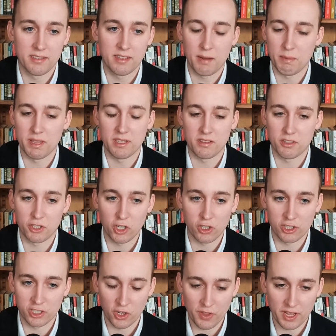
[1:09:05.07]
I mean, that the
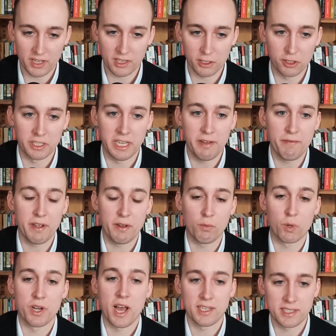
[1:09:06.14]
charts show that clearly. If it
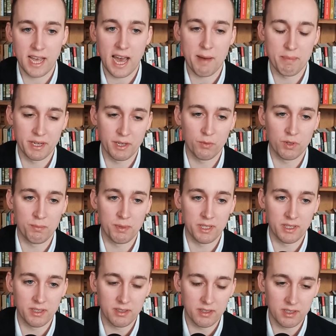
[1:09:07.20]
were not to happen, it would
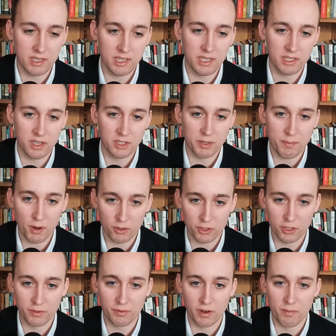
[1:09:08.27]
be a
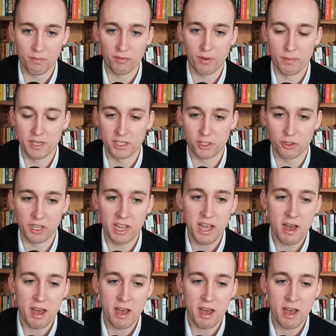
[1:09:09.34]
departure from from history.